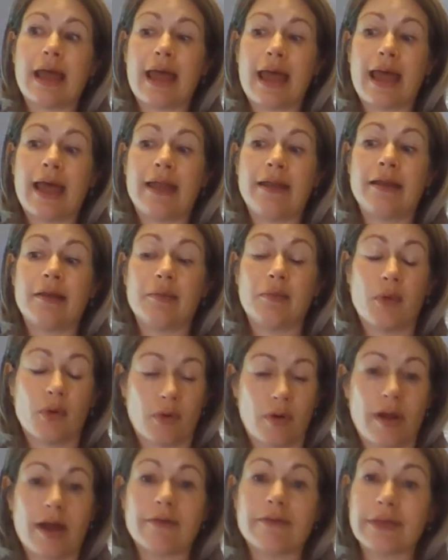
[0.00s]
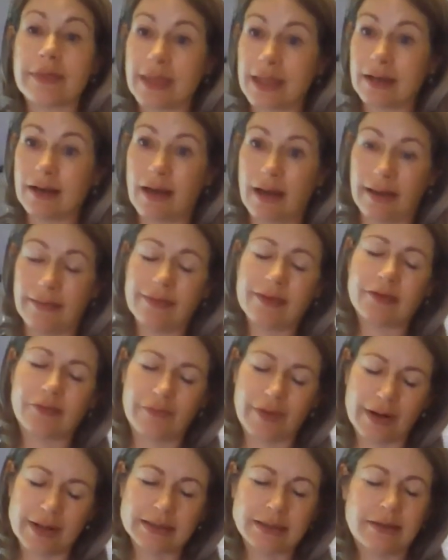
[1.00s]
And more often than not,
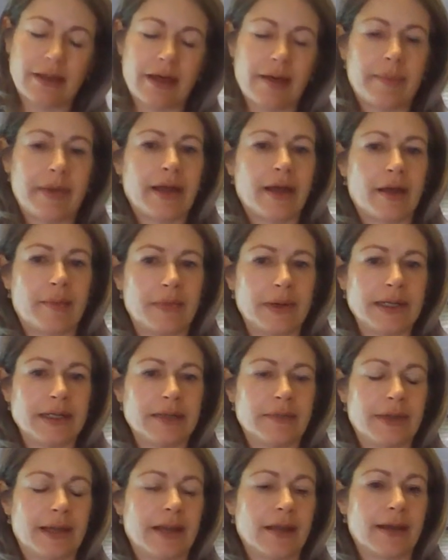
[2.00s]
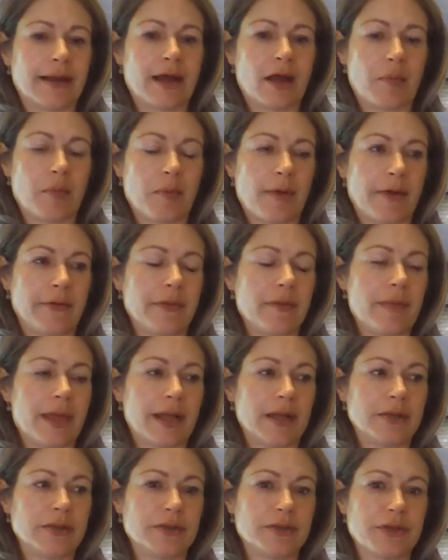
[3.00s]
this varies a lot by company depending on how prepared the
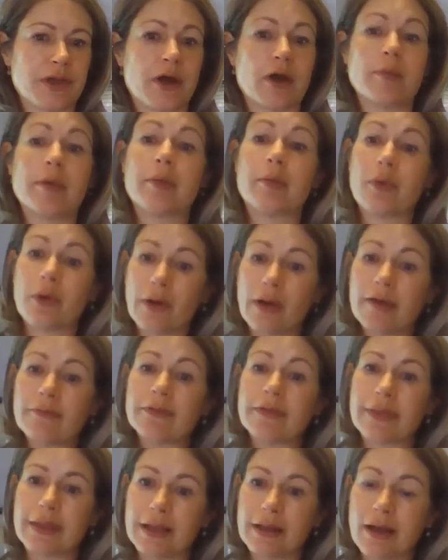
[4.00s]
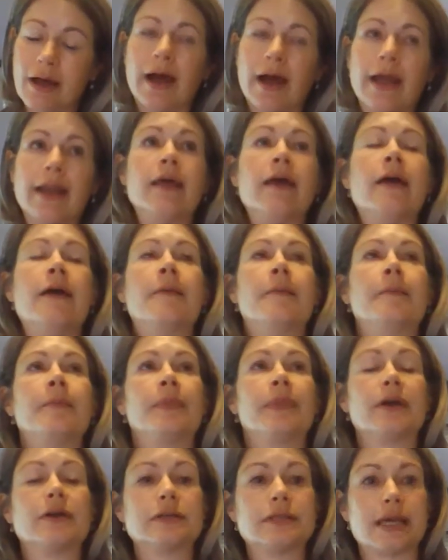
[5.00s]
managers are, but more often than not,
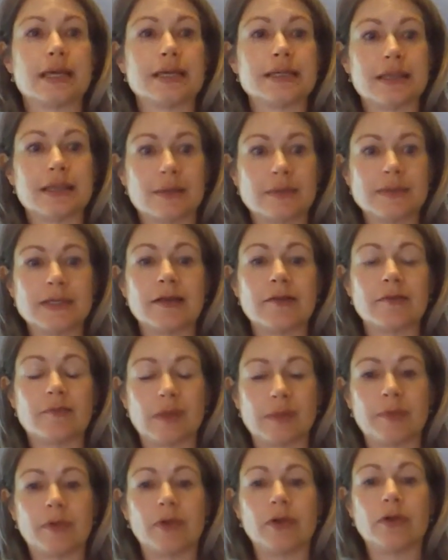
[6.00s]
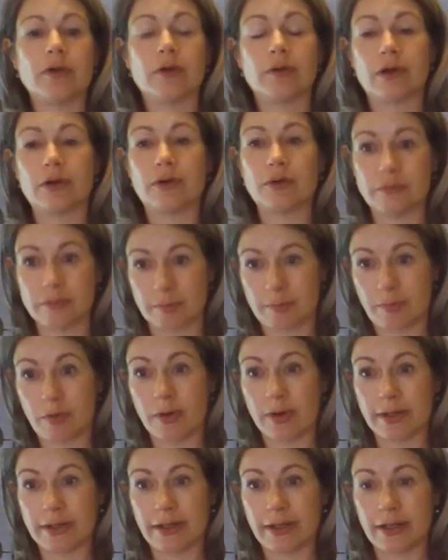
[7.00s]
there's a subset of people who
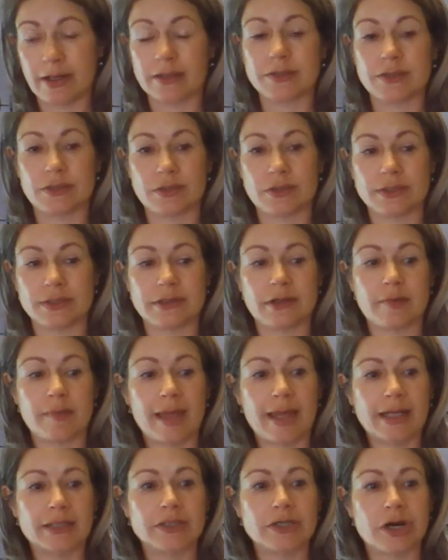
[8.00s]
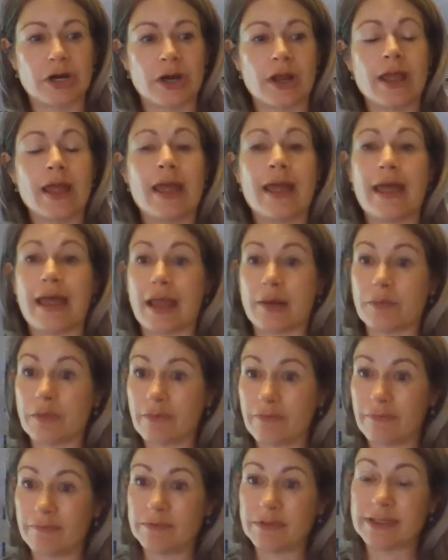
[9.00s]
reported a concern to their manager and
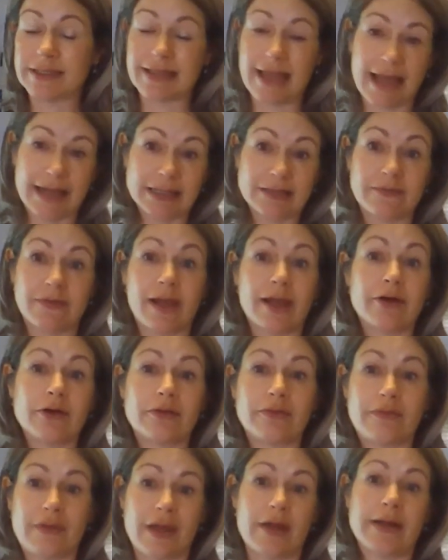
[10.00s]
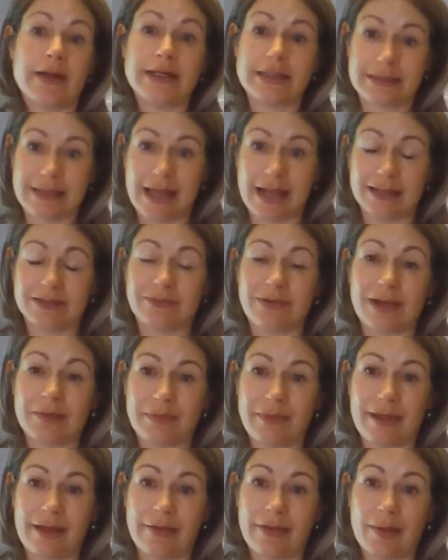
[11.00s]
were dissatisfied or very
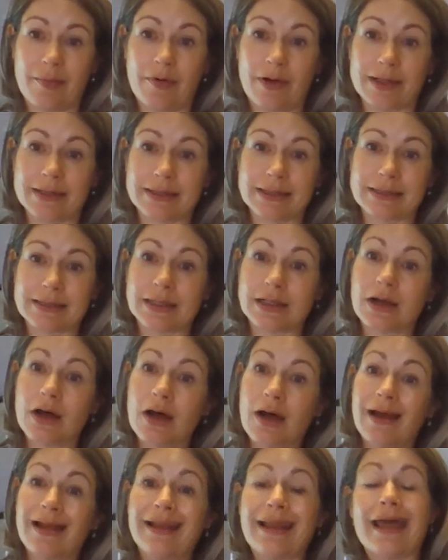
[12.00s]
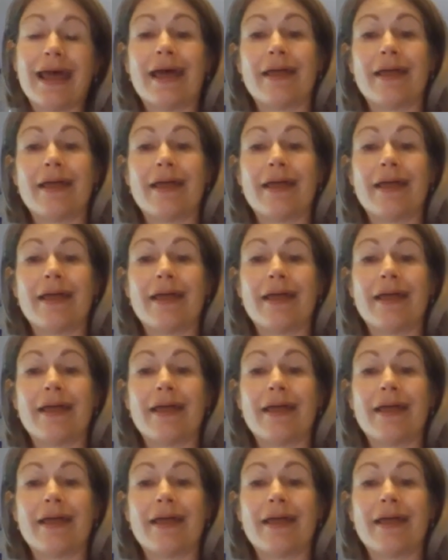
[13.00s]
dissatisfied with how that process had gone.